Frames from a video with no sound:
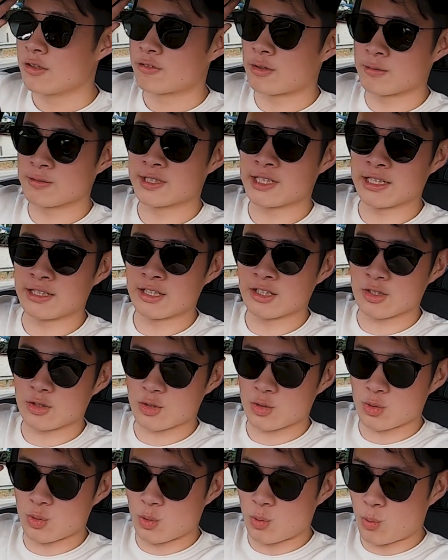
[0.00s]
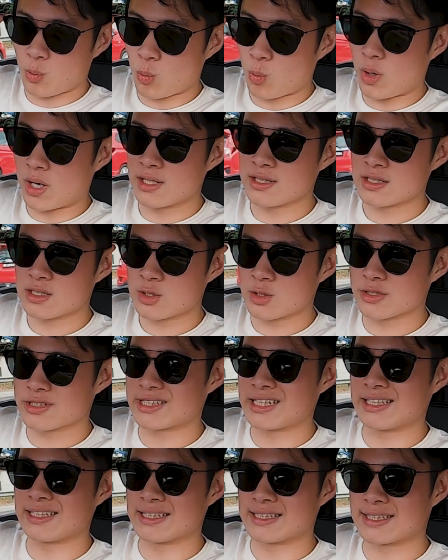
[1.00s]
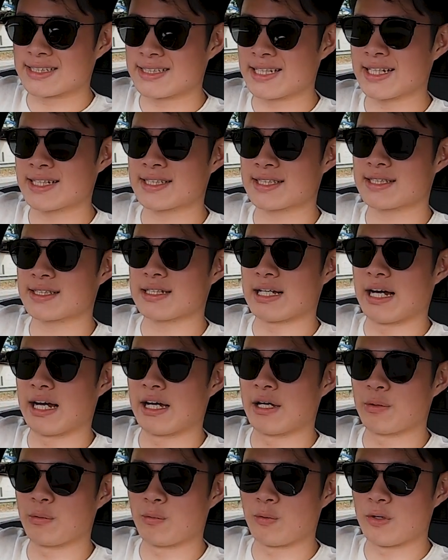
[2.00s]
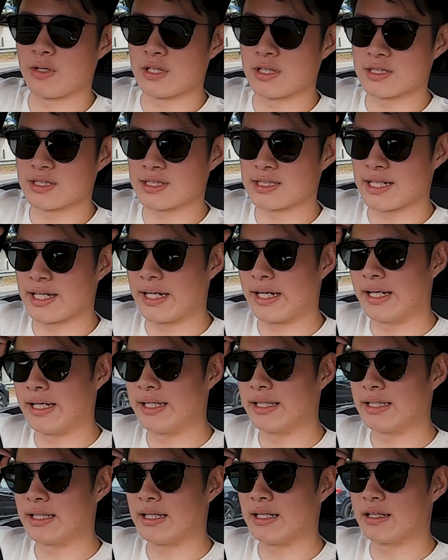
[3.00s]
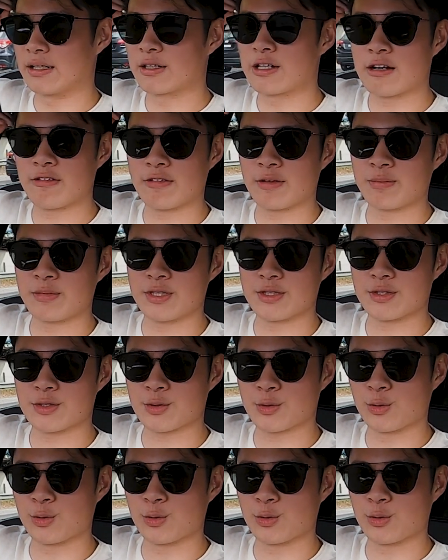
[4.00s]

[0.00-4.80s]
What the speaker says: From standard 1 to standard 6, I was a government